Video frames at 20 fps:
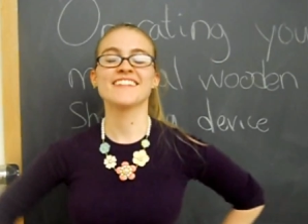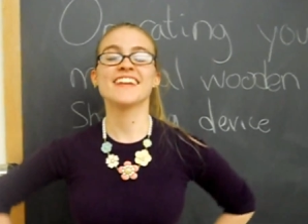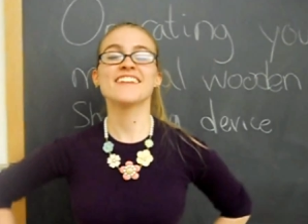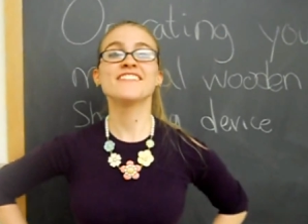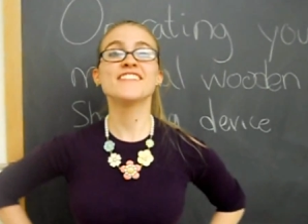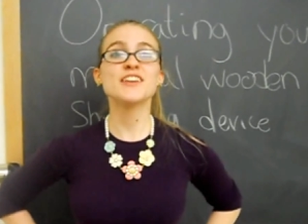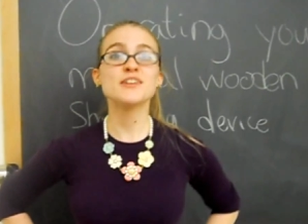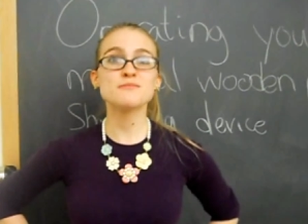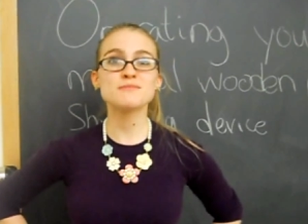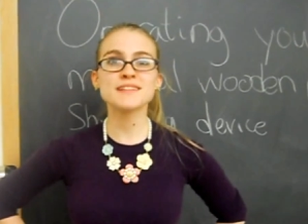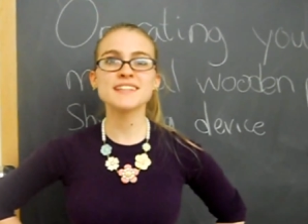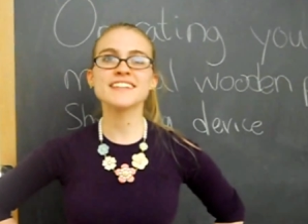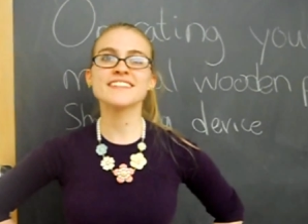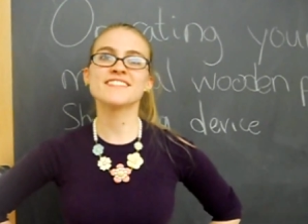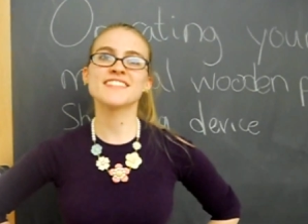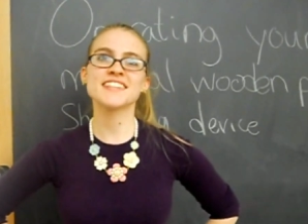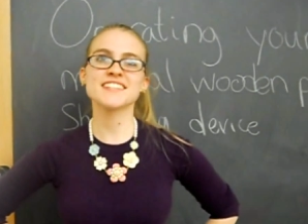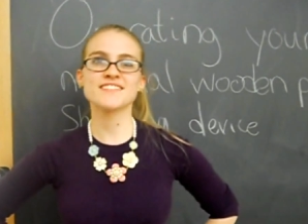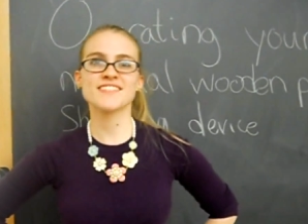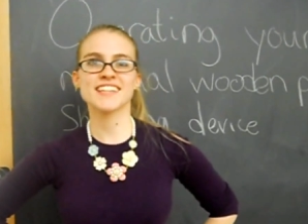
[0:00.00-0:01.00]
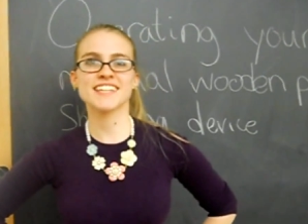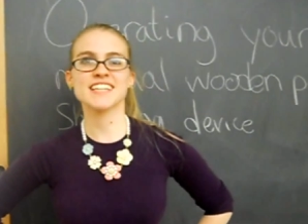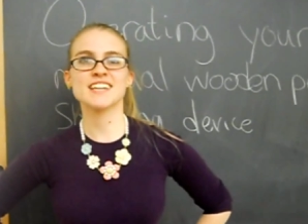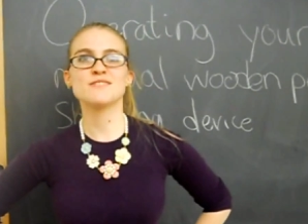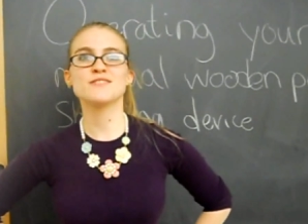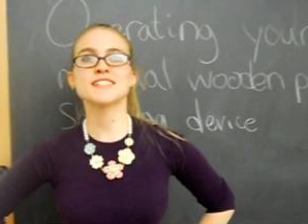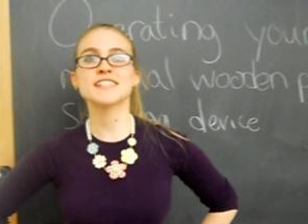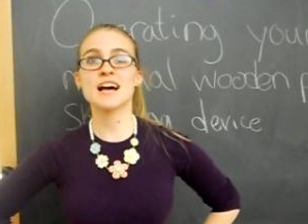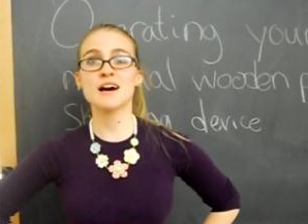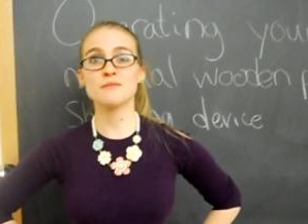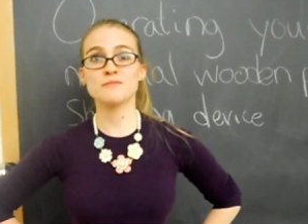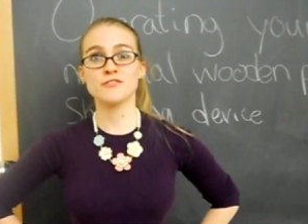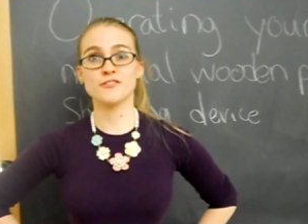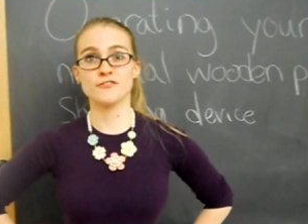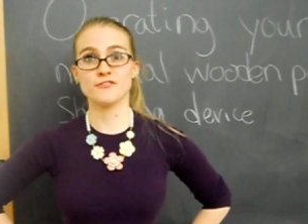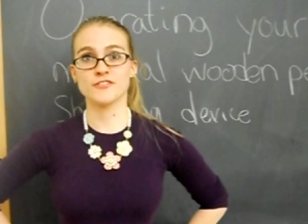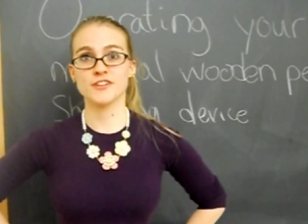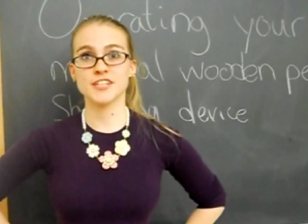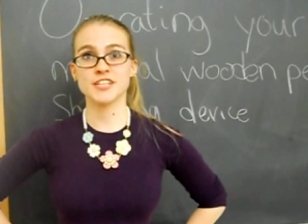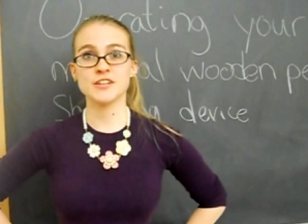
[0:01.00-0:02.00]
If you believe this video was helpful
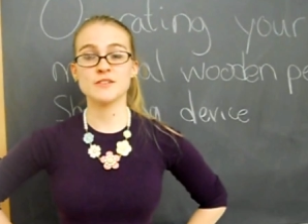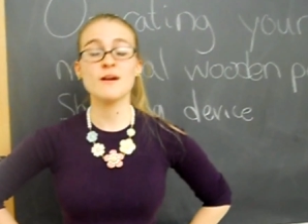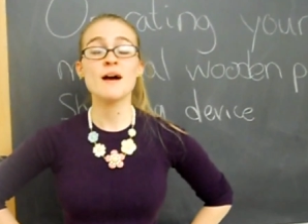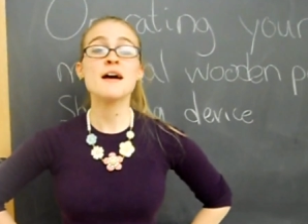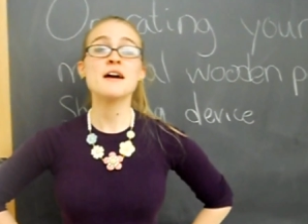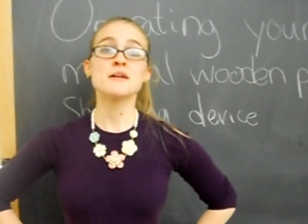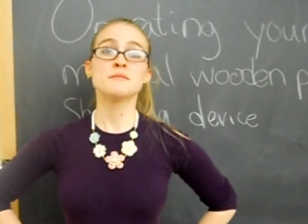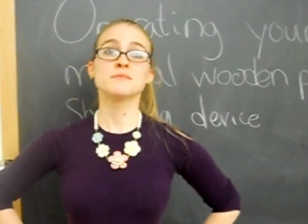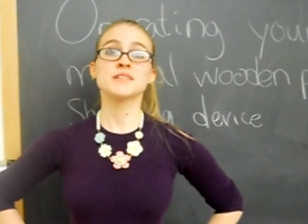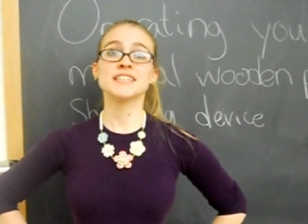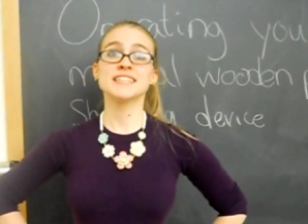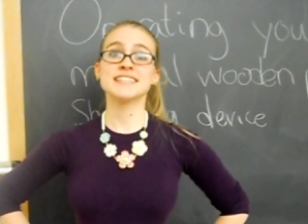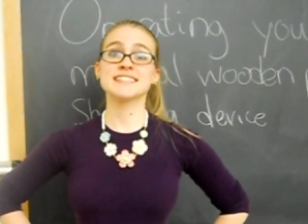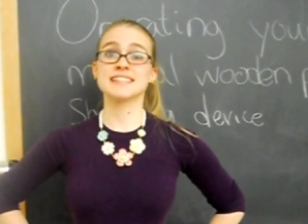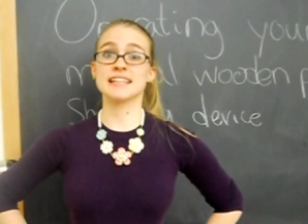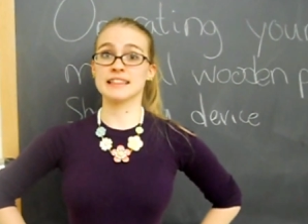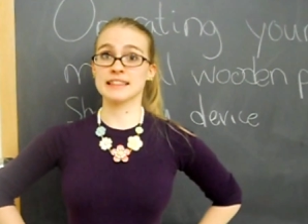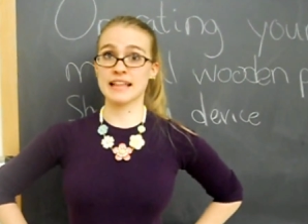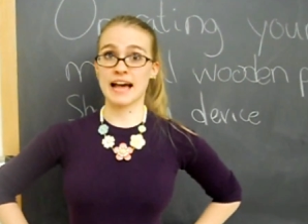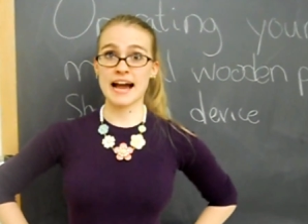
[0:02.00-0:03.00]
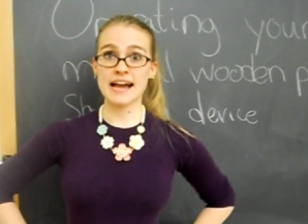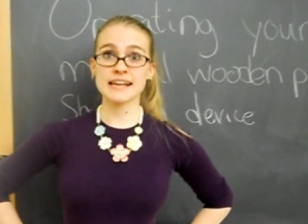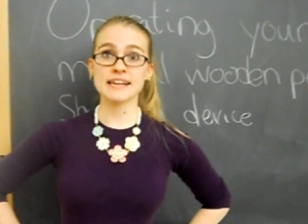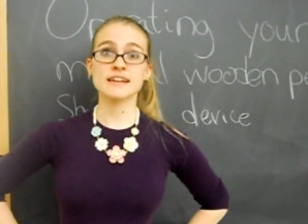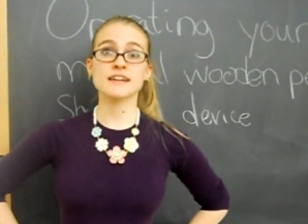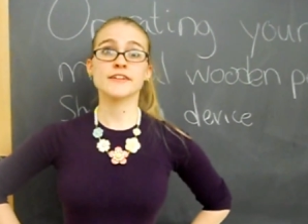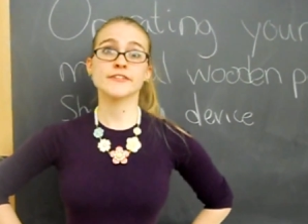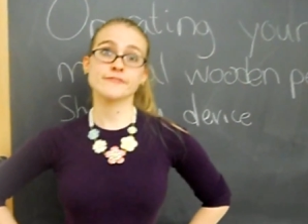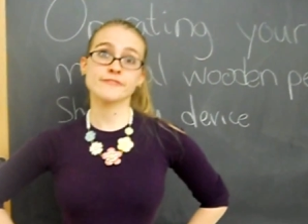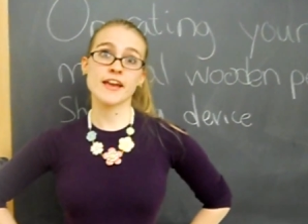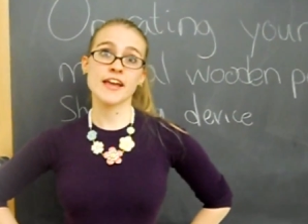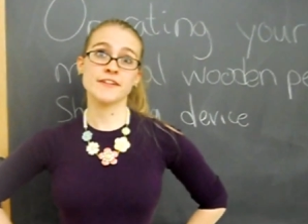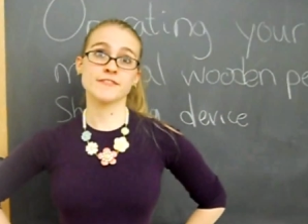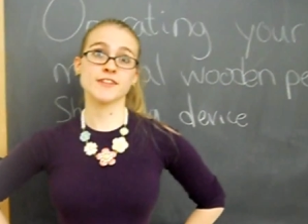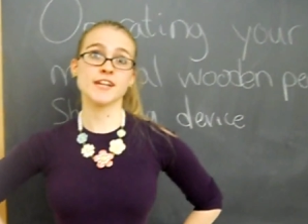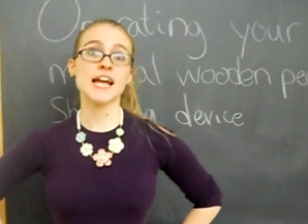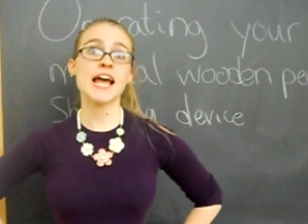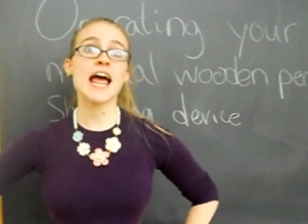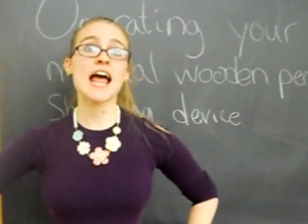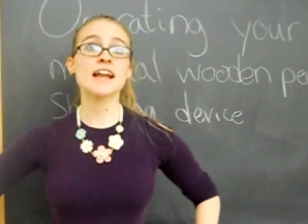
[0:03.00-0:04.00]
for you, Please like,
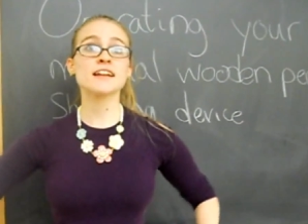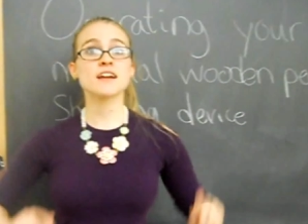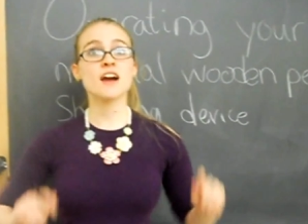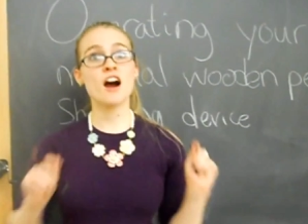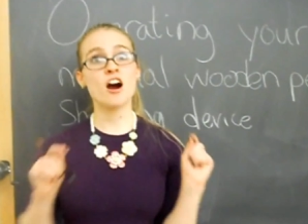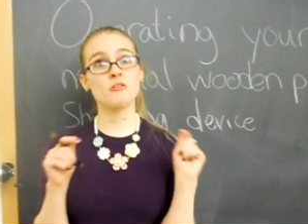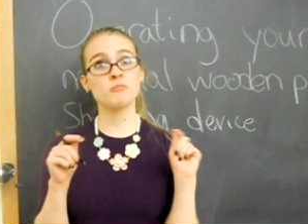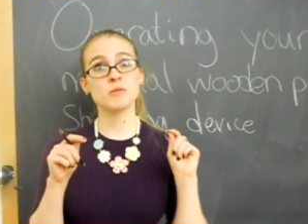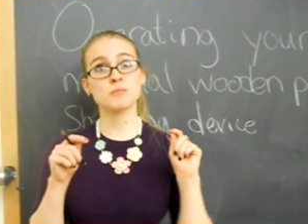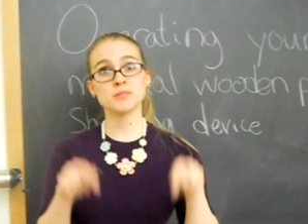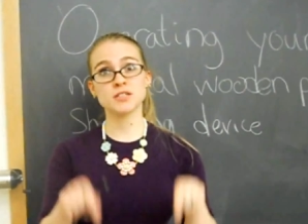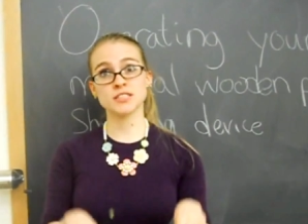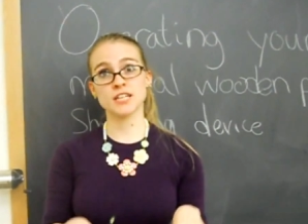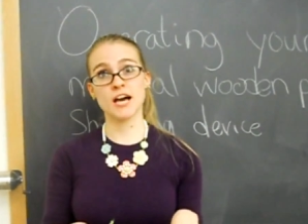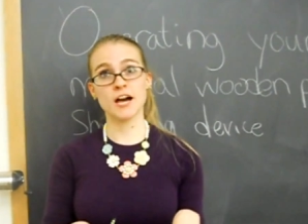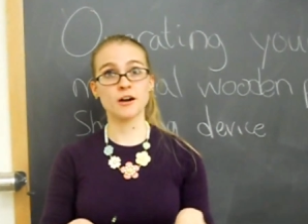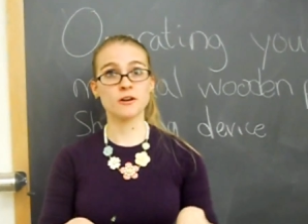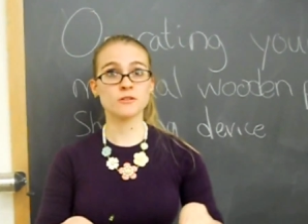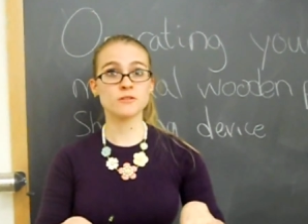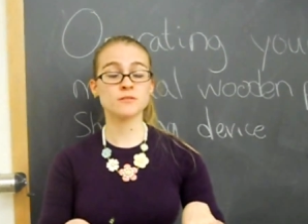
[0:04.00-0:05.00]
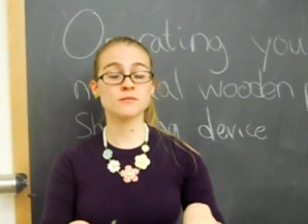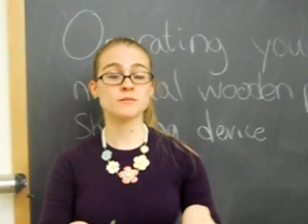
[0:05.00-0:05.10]
favorite, and comment below.